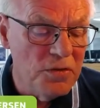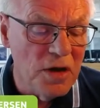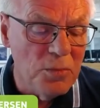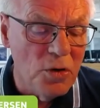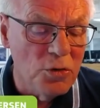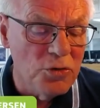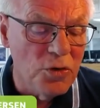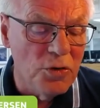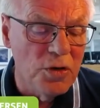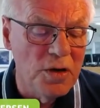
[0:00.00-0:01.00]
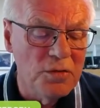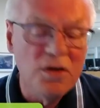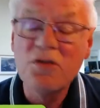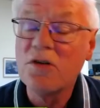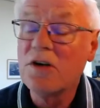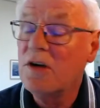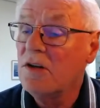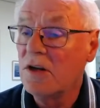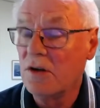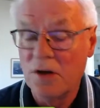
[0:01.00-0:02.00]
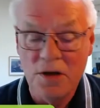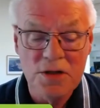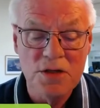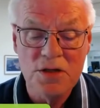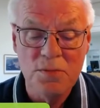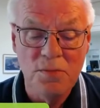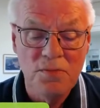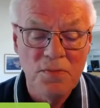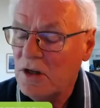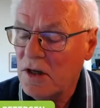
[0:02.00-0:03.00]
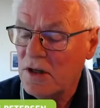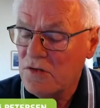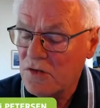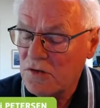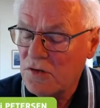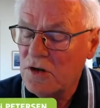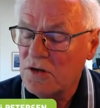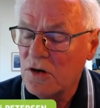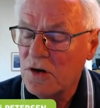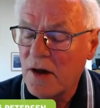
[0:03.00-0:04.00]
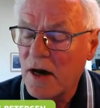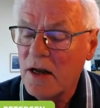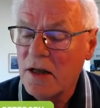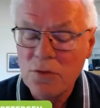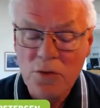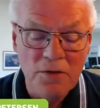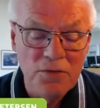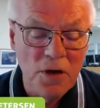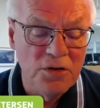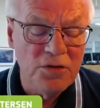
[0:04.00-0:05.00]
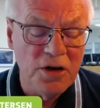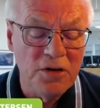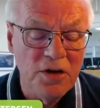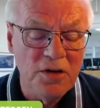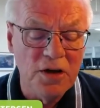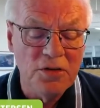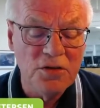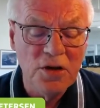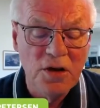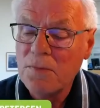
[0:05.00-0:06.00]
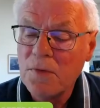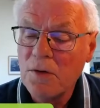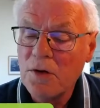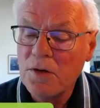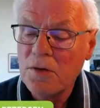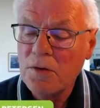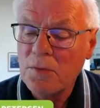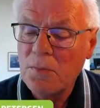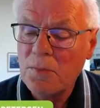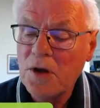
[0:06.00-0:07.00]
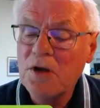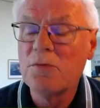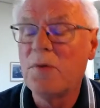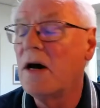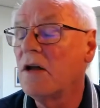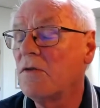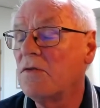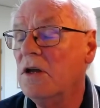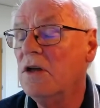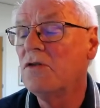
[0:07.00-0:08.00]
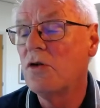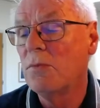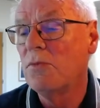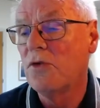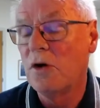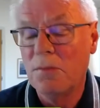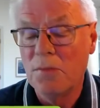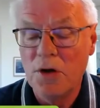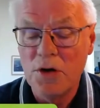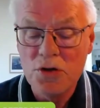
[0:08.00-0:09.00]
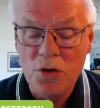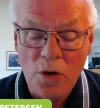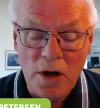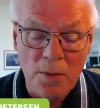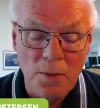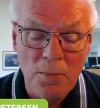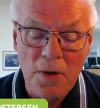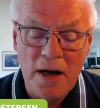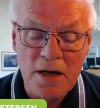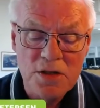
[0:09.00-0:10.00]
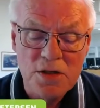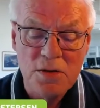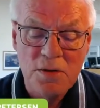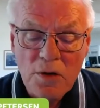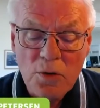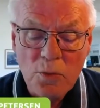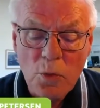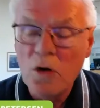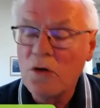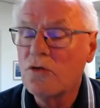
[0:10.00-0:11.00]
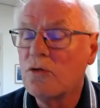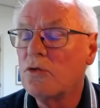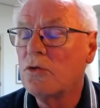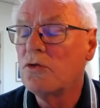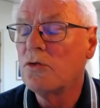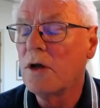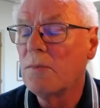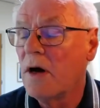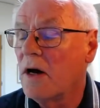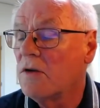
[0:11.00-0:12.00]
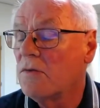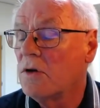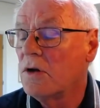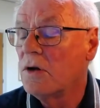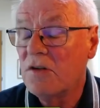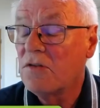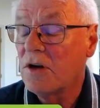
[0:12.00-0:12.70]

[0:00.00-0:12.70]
the same goes for the district heating system. We have 3 cities on the island who have district heatings, and the biggest part of the heat comes from solar plants. When you want to get part of the